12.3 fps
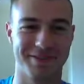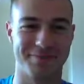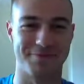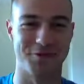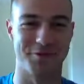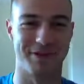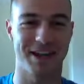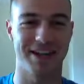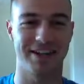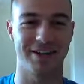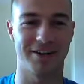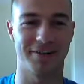Moving on
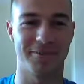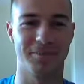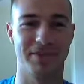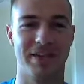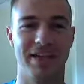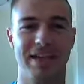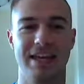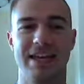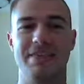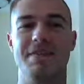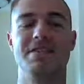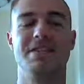here.
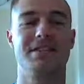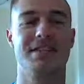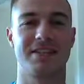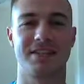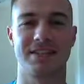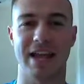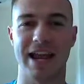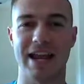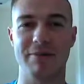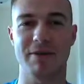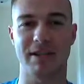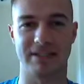This is the
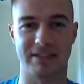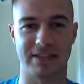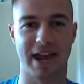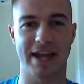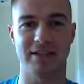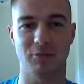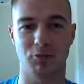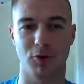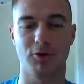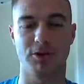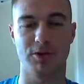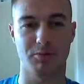same exact
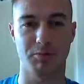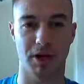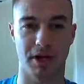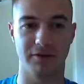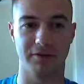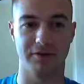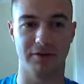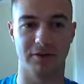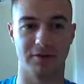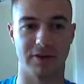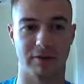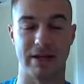approach as above.
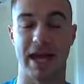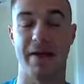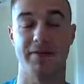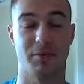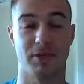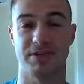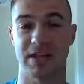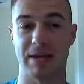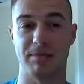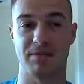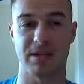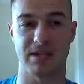In fact, we have some of the same
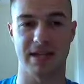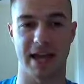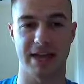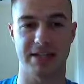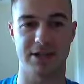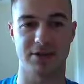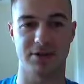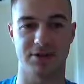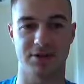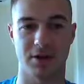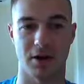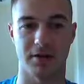syntax here to
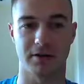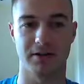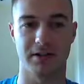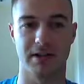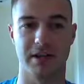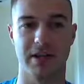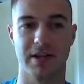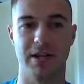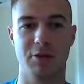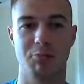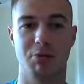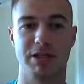start,
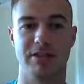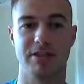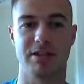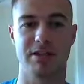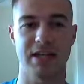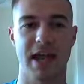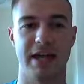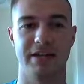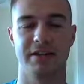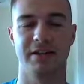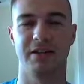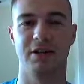but
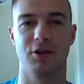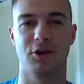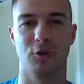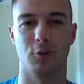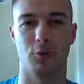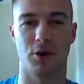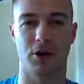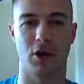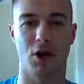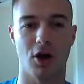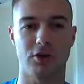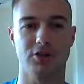instead, we're going to
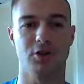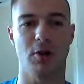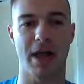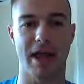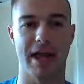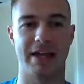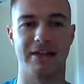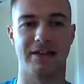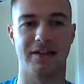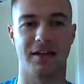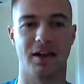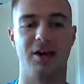also add
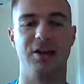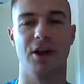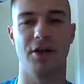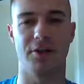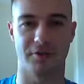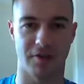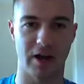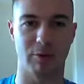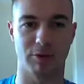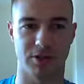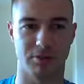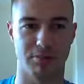another variable
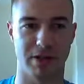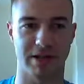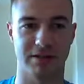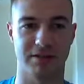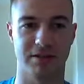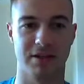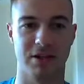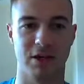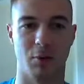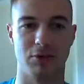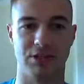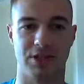to the mix,
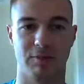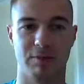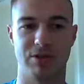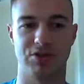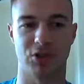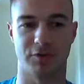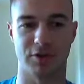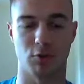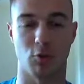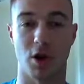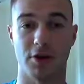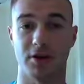which is going to be surface
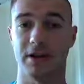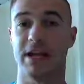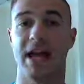water.